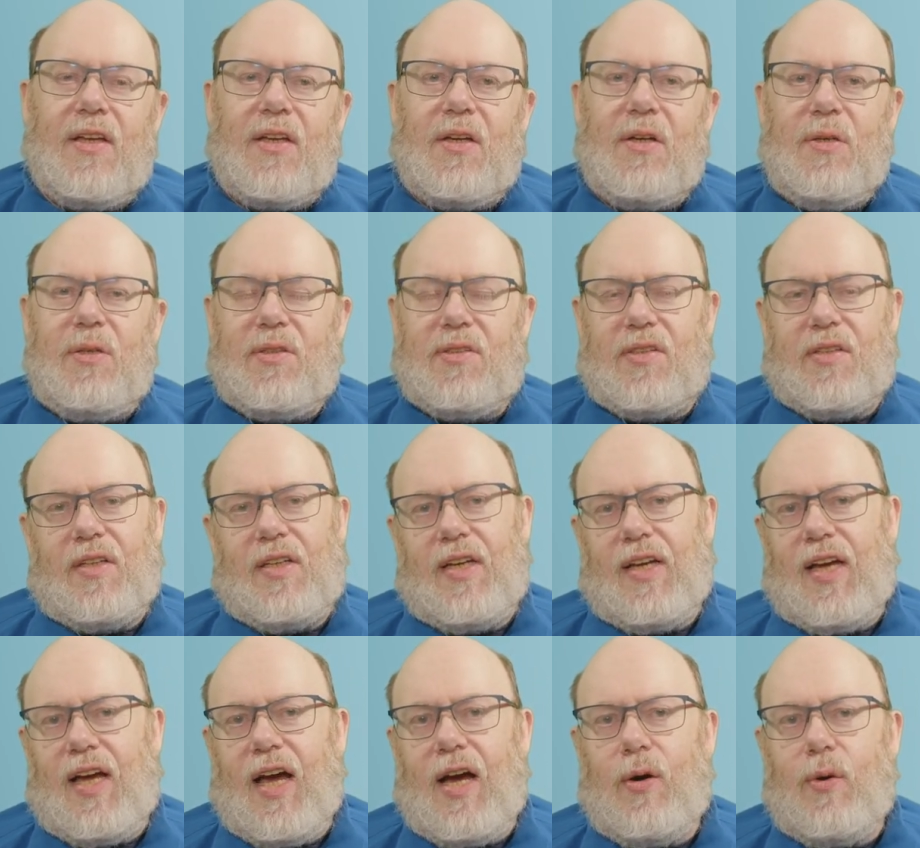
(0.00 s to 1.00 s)
Good.
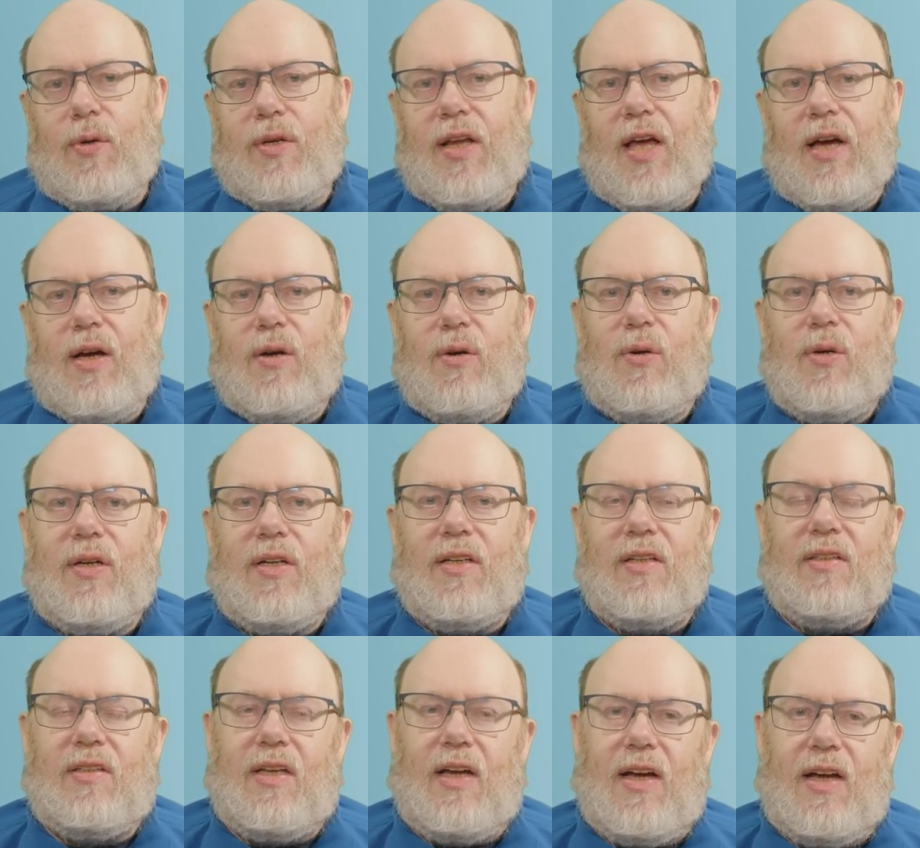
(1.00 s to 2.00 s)
How now
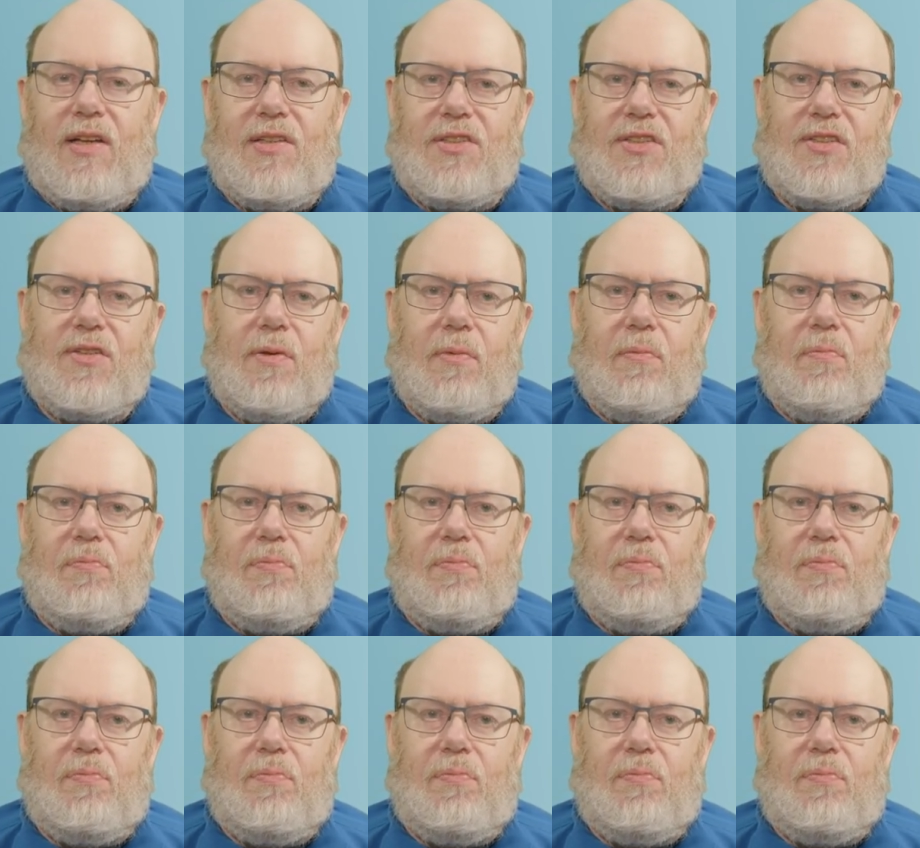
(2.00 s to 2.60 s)
does